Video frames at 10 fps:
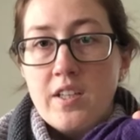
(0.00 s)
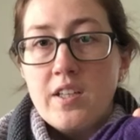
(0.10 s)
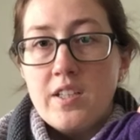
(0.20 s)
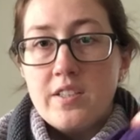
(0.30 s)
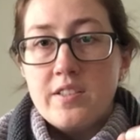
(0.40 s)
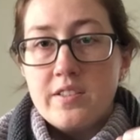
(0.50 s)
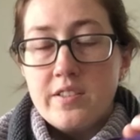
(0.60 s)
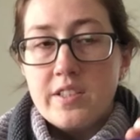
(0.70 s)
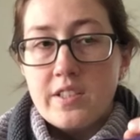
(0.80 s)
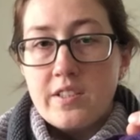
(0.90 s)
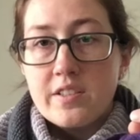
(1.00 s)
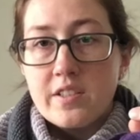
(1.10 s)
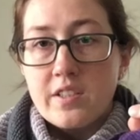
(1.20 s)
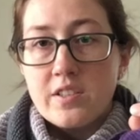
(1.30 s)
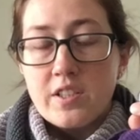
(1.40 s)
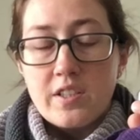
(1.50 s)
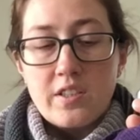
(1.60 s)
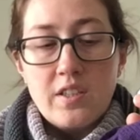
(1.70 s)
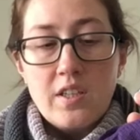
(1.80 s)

it did cinch in,